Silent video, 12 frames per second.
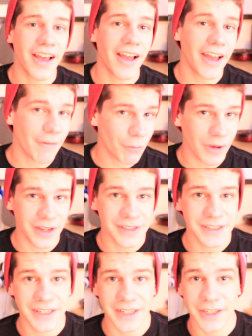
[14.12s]
I
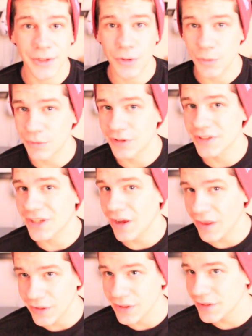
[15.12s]
want to get numerous
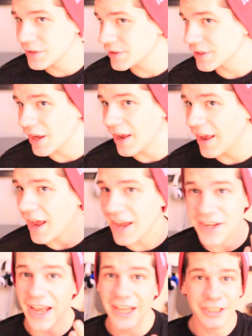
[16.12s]
colors.
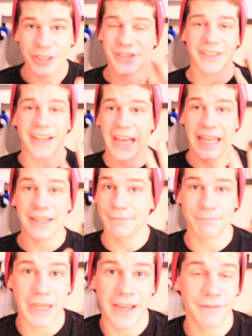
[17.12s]

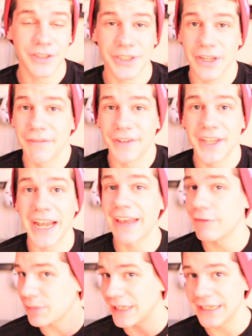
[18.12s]
I've discovered that I
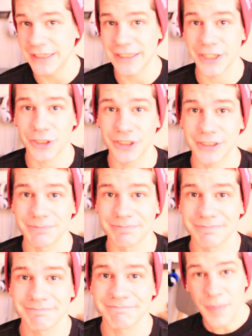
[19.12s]
have a beanie addiction.
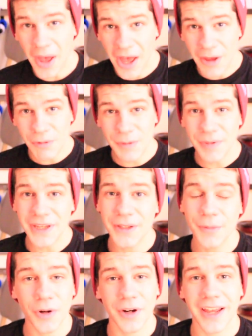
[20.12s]
But with being
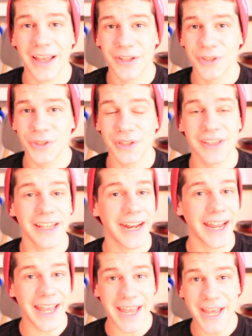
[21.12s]
the poor college student that
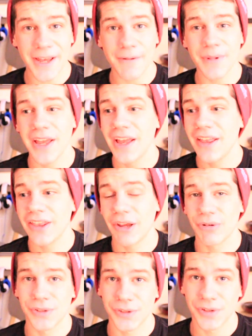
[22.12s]
I am, there
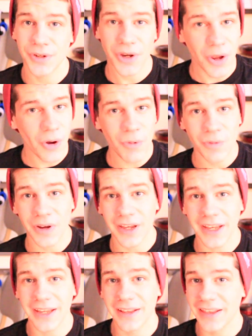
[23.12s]
was no
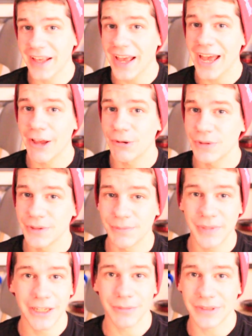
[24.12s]
way that I would
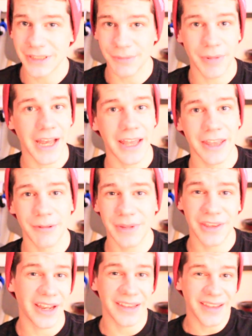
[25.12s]
be able to buy them
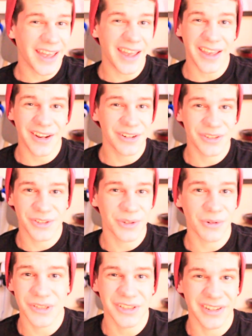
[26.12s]
either online or
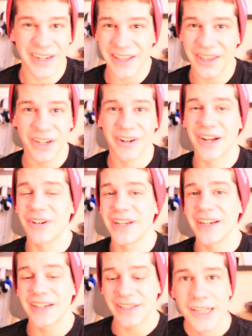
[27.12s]
stores or anything around
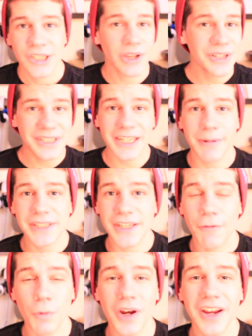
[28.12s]
here. So I was thinking to
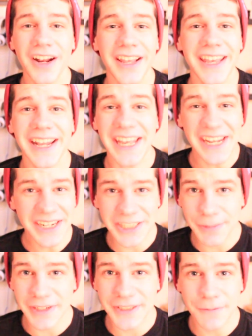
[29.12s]
myself, where could I get an
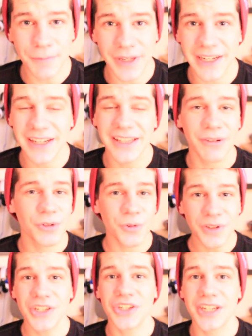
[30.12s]
inexpensive beanie that was
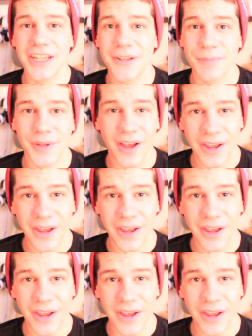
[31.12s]
really cheap, but